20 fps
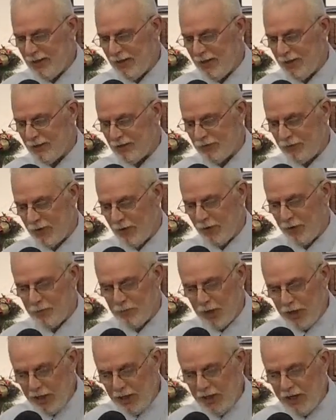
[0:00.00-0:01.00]
It's very
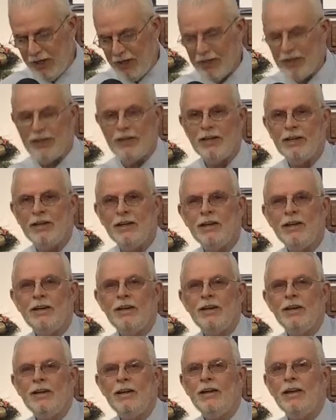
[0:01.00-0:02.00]
meaty,
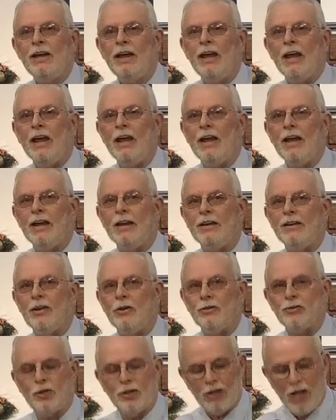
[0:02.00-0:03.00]
and
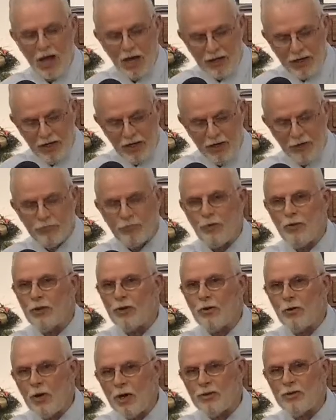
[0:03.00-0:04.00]
there's a lot in it for the
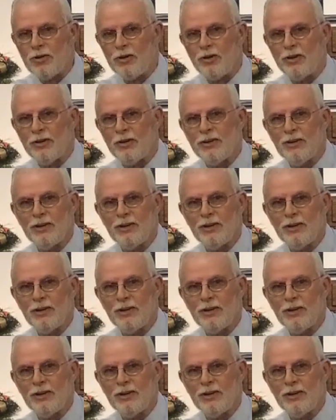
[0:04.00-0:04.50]
Christian,